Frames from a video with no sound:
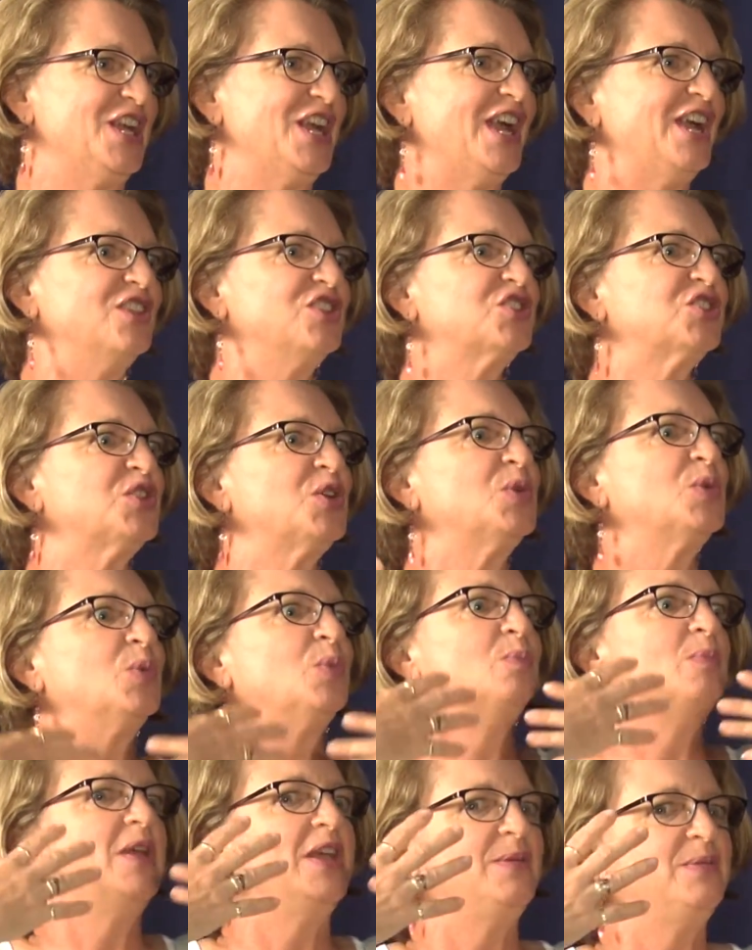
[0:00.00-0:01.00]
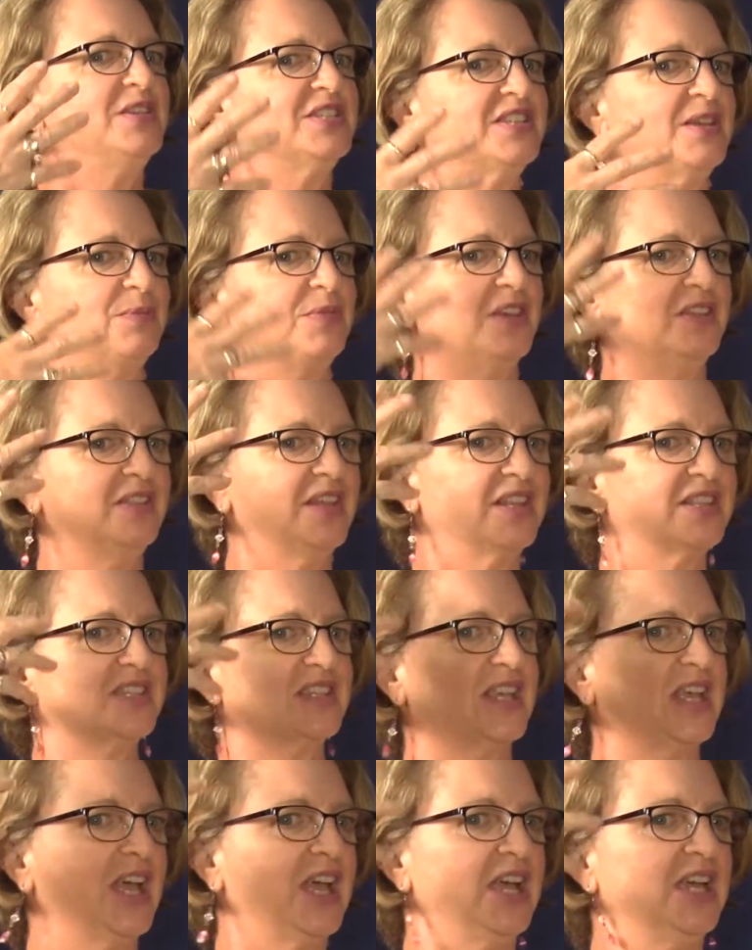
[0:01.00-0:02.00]
And so maybe something that's
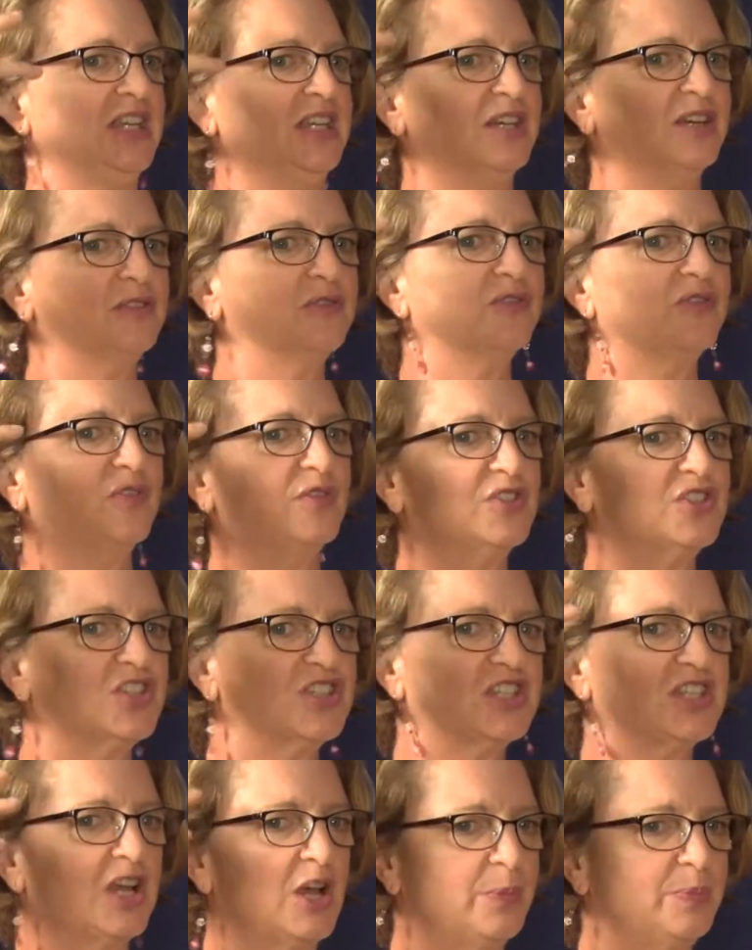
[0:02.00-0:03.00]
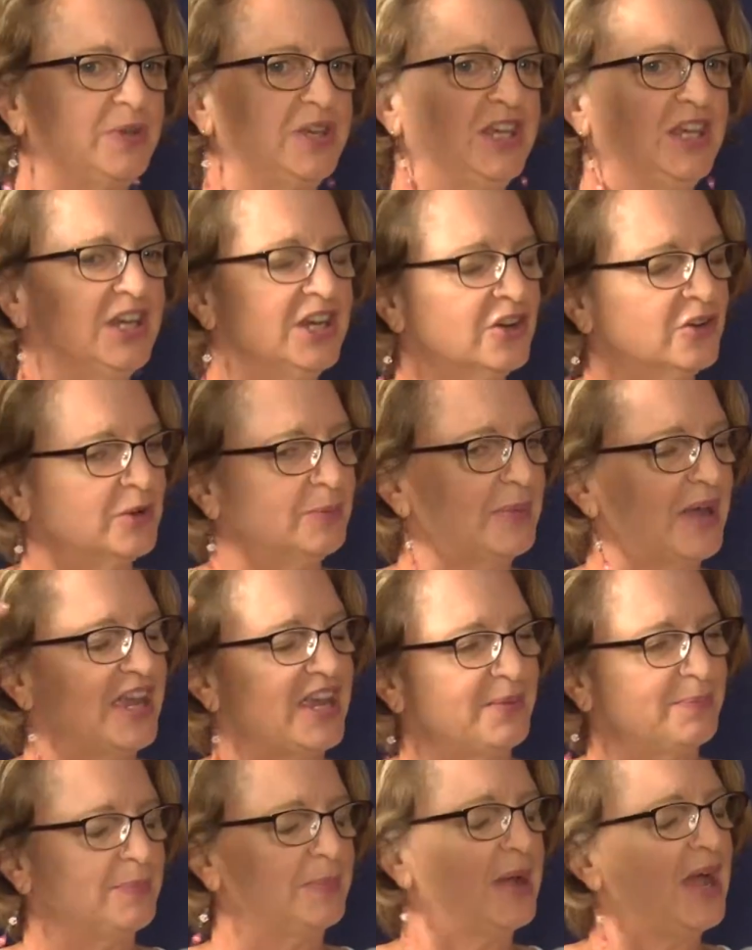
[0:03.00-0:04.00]
kind of just up here in
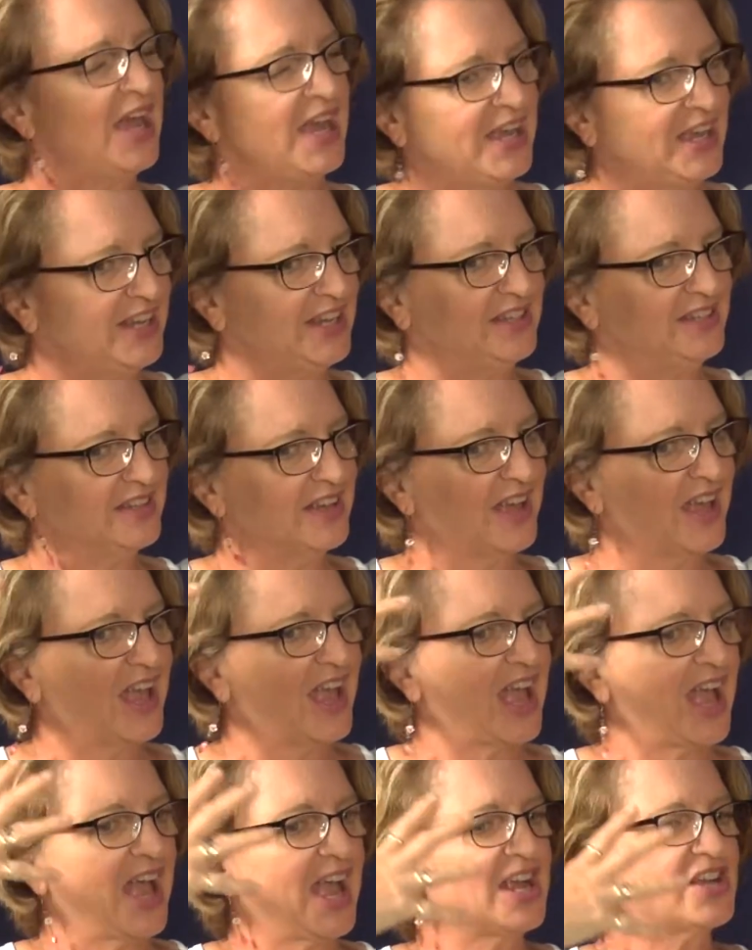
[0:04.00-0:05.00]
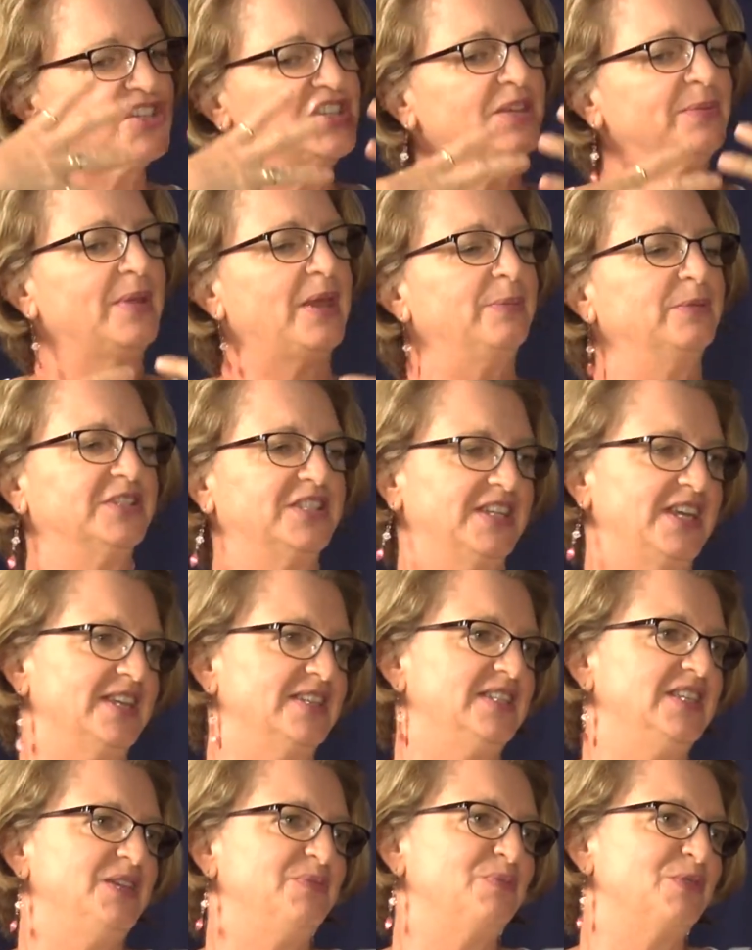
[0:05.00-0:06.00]
my mind, actually I'm able to
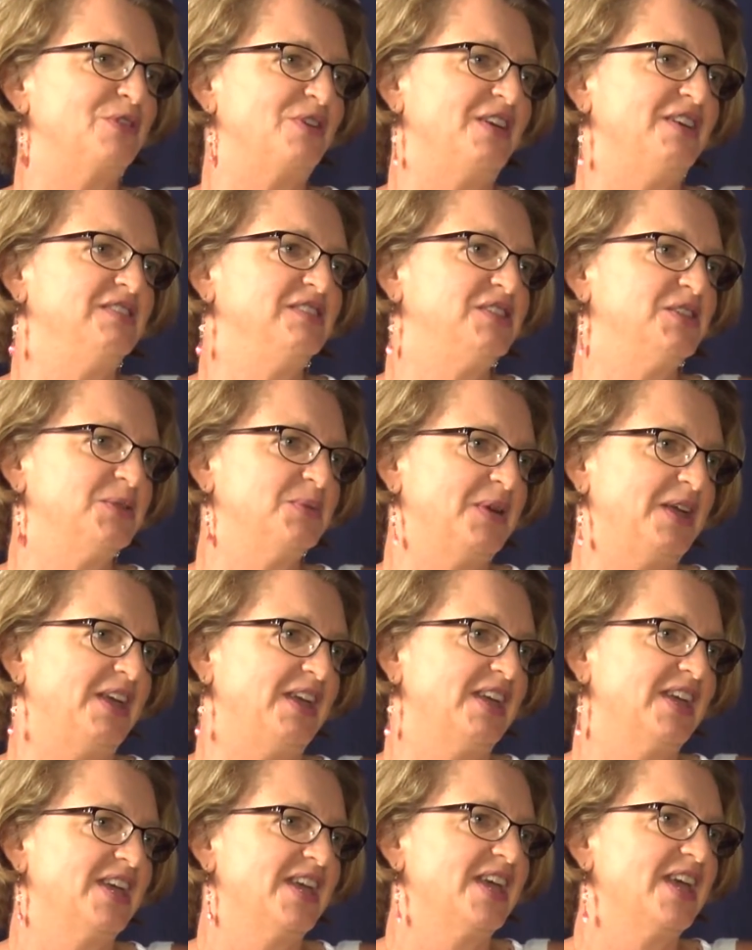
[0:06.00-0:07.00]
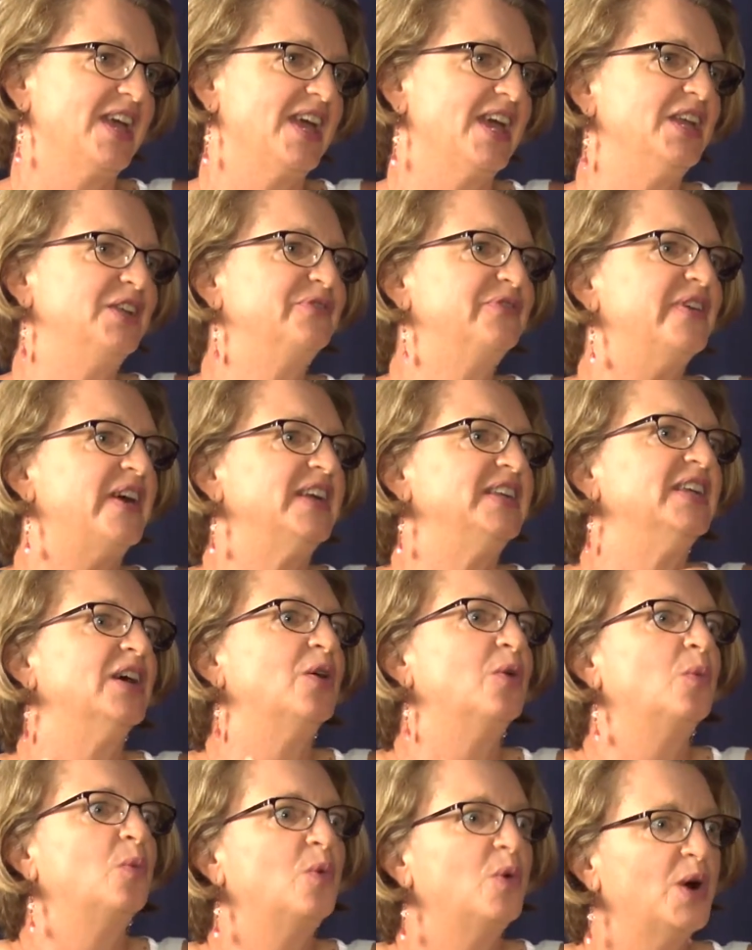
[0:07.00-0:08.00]
get deeper into it and find
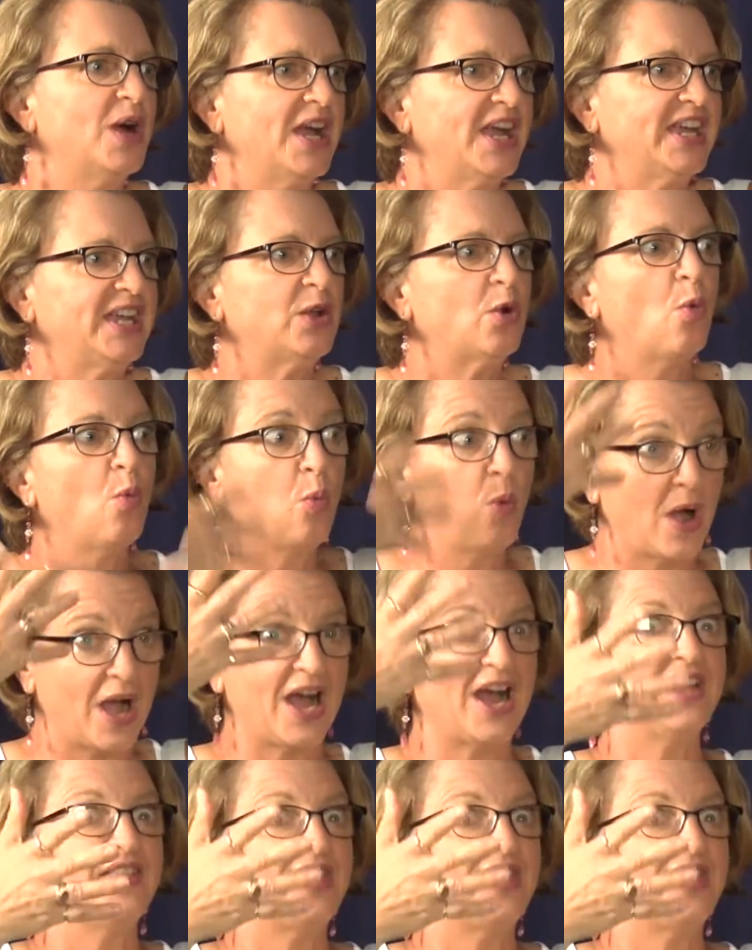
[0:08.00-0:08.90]
out why